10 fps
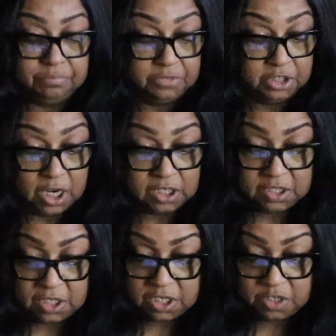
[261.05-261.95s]

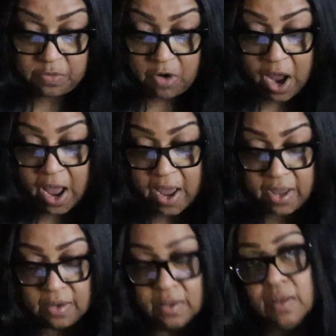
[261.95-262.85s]
justice,
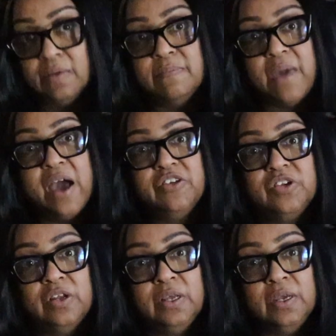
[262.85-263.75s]
pride,
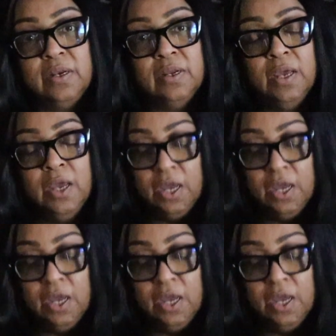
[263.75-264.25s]
masculine.